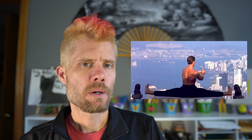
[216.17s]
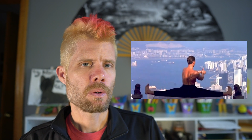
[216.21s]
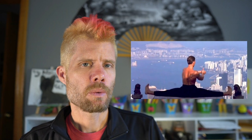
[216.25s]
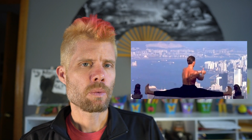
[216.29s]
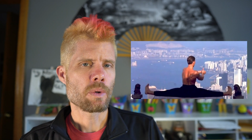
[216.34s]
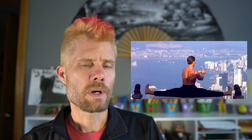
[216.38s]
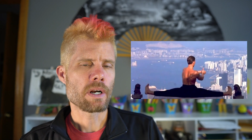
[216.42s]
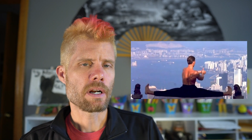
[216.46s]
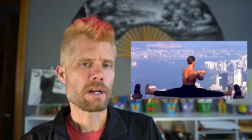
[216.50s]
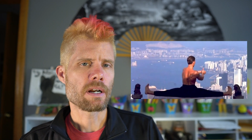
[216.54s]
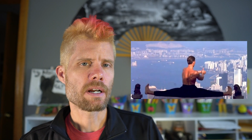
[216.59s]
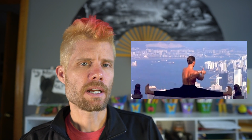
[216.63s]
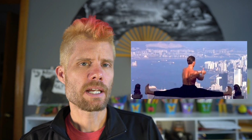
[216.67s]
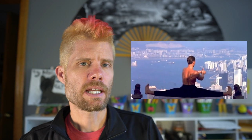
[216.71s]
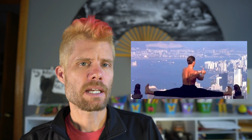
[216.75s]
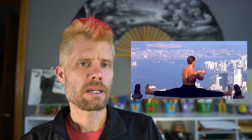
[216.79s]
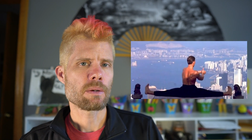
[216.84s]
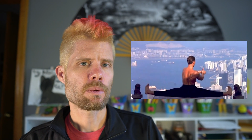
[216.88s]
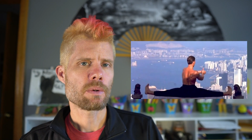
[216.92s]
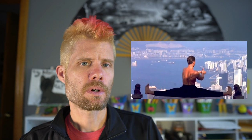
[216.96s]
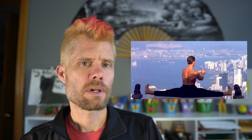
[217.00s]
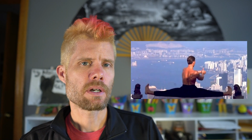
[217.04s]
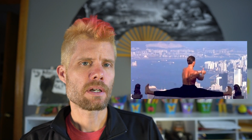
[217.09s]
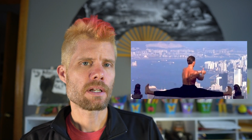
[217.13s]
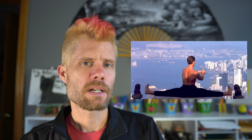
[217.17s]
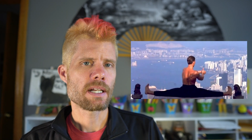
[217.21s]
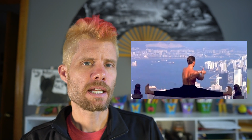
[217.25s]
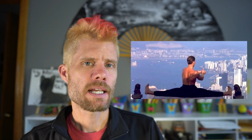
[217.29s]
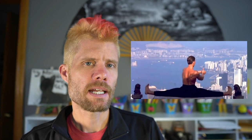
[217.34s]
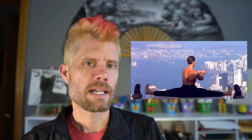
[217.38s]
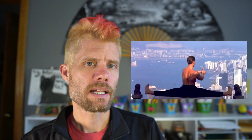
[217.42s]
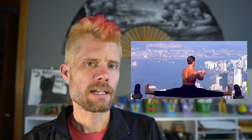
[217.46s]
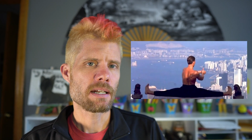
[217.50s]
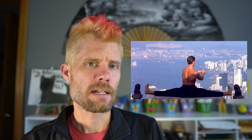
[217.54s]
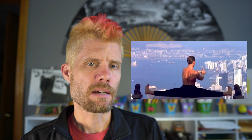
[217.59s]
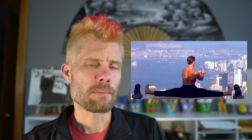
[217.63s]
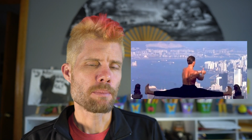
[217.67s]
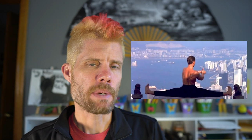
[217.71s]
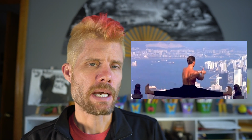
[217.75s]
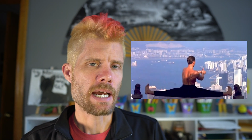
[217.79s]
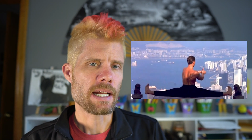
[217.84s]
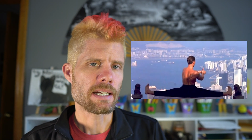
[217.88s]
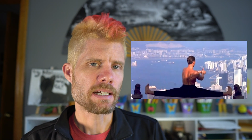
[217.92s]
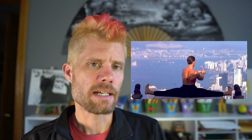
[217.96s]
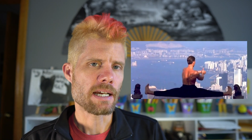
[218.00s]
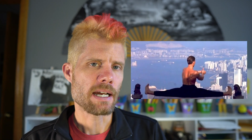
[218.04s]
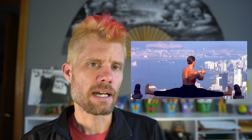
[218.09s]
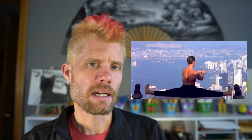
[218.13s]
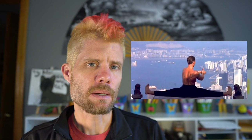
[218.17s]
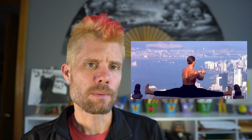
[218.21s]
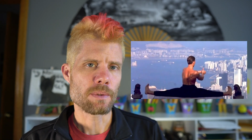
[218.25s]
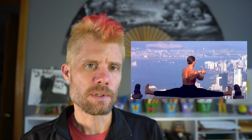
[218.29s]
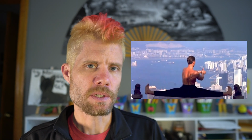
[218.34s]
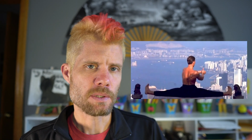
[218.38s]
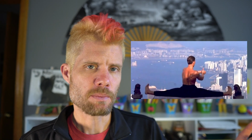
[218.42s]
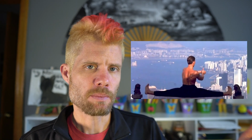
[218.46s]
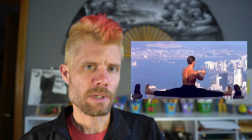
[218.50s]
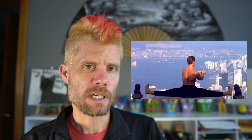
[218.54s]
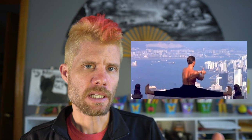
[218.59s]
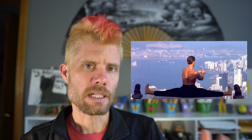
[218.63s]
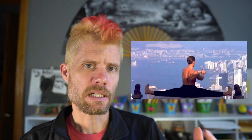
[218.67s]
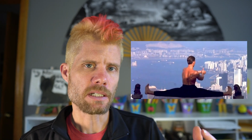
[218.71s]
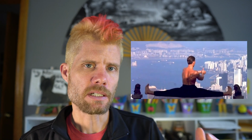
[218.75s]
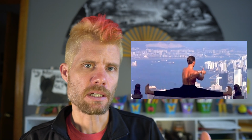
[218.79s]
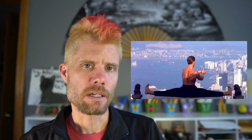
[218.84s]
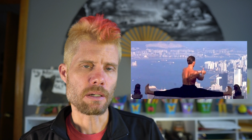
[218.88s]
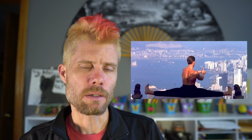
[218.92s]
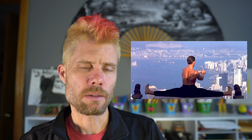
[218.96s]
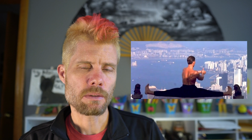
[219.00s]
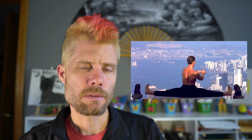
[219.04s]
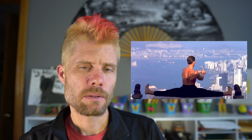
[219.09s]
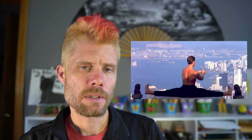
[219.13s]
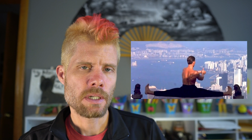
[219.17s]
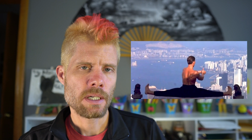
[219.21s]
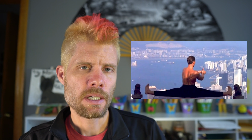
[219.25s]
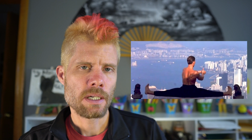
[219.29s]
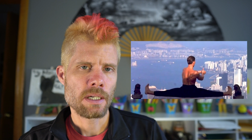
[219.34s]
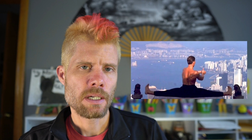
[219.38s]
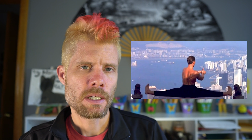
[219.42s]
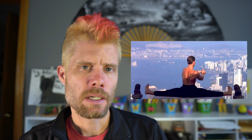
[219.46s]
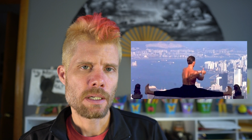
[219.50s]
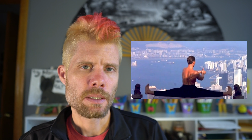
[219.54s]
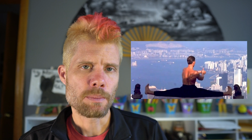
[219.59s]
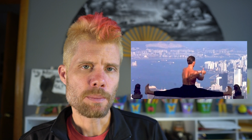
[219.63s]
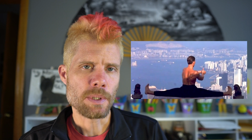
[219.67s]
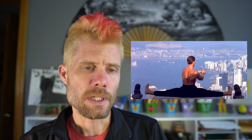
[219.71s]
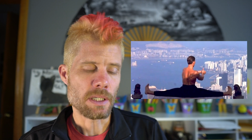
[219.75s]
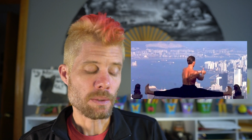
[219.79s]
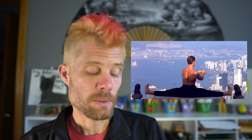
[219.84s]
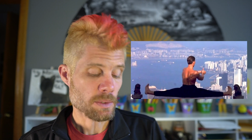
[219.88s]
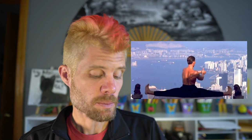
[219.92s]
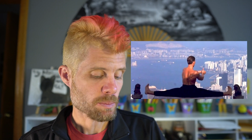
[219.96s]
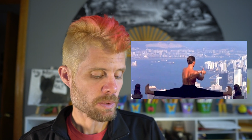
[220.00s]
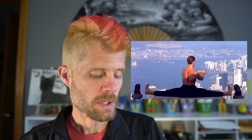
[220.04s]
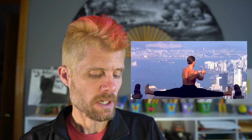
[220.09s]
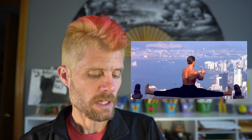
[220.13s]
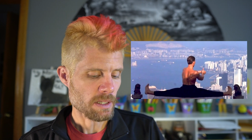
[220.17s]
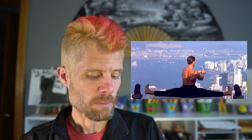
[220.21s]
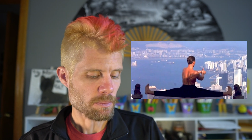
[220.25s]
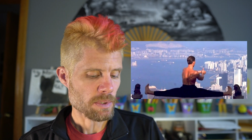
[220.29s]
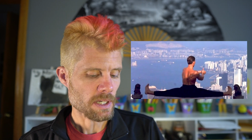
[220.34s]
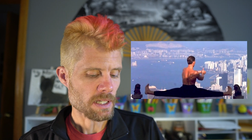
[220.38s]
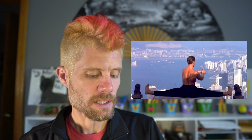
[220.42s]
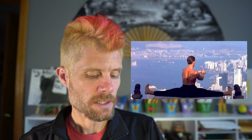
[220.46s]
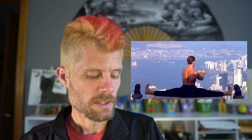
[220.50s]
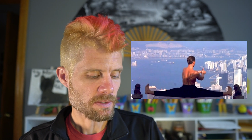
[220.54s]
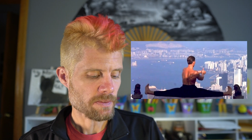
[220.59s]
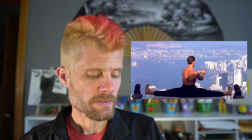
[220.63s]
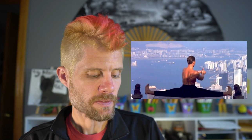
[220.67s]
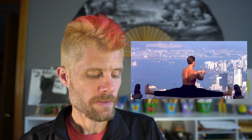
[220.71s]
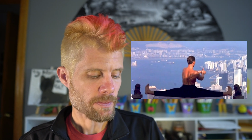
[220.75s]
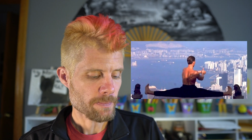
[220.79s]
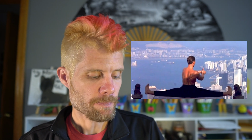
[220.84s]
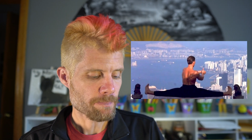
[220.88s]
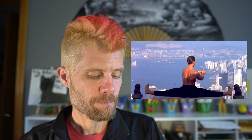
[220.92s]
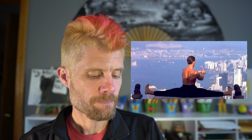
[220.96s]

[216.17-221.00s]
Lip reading: where he would hit a bad guy with his pinky toe, but it was pretty impressive.